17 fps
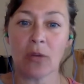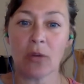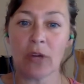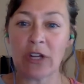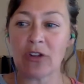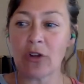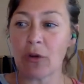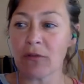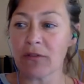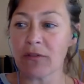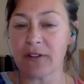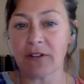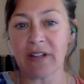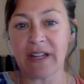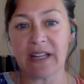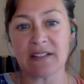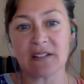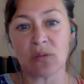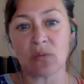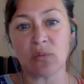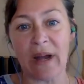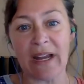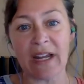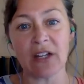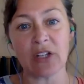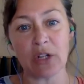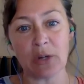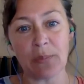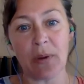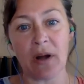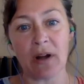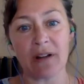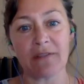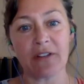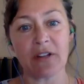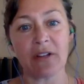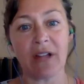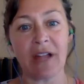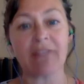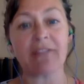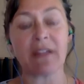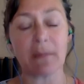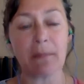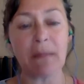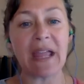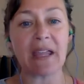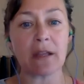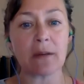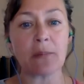where you don't feel like it's a regular part of your life. Like